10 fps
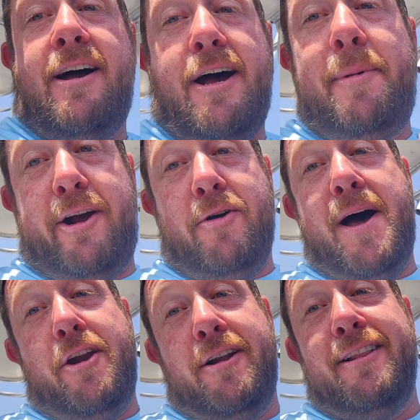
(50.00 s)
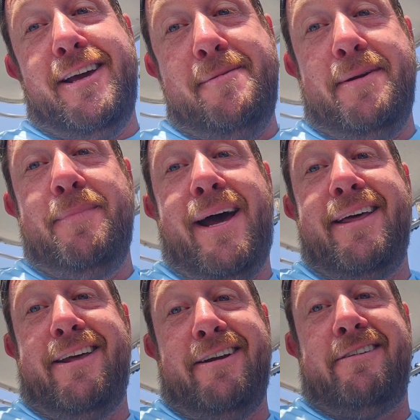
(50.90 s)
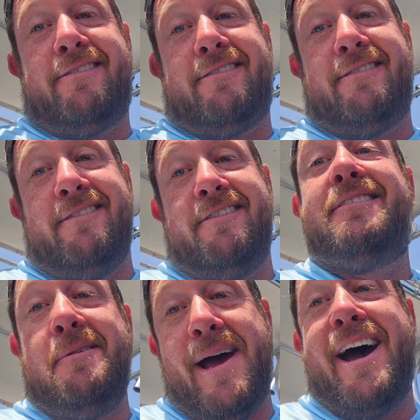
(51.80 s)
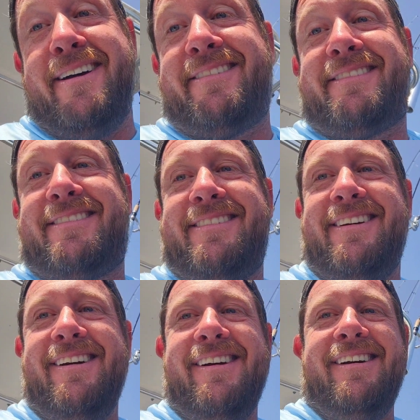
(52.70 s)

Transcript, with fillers: I'm gonna go out on a limb and bet that it's sea bass.